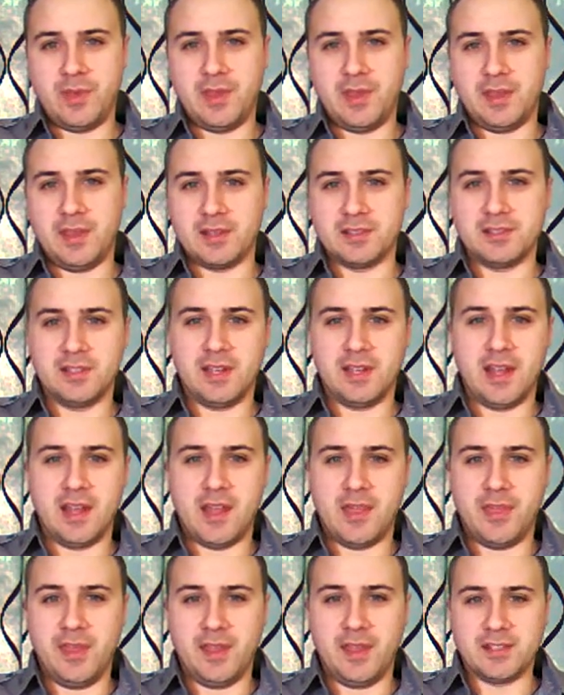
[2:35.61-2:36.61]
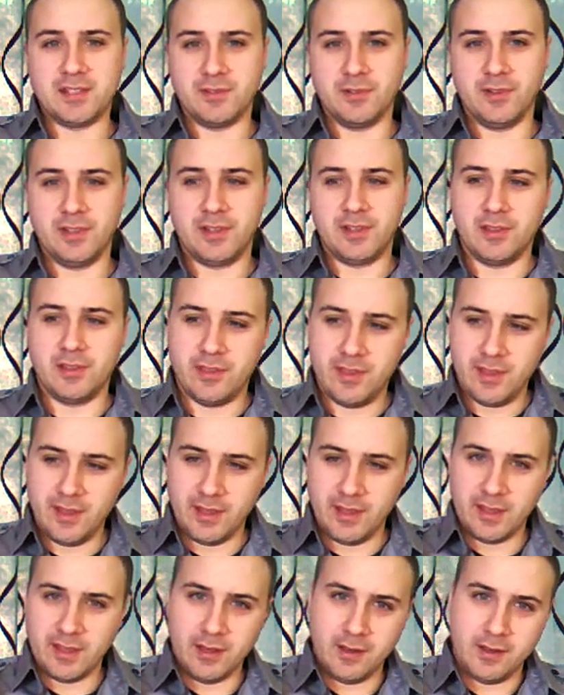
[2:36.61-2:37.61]
beings. I think it's a really good
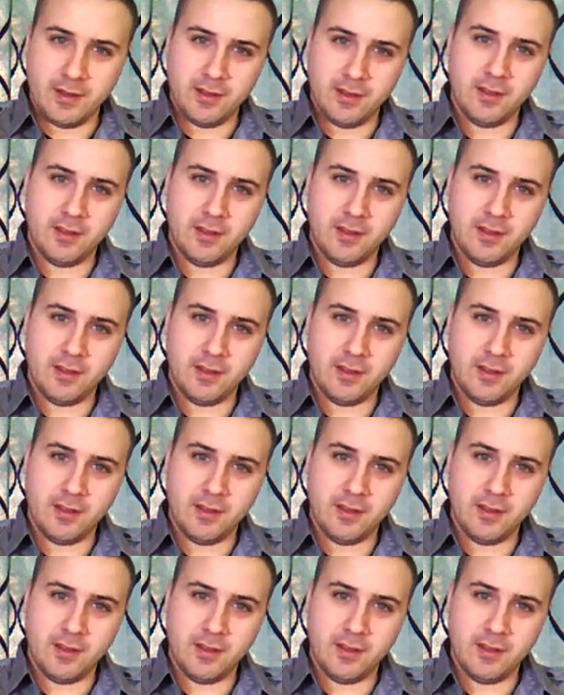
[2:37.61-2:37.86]
thing, and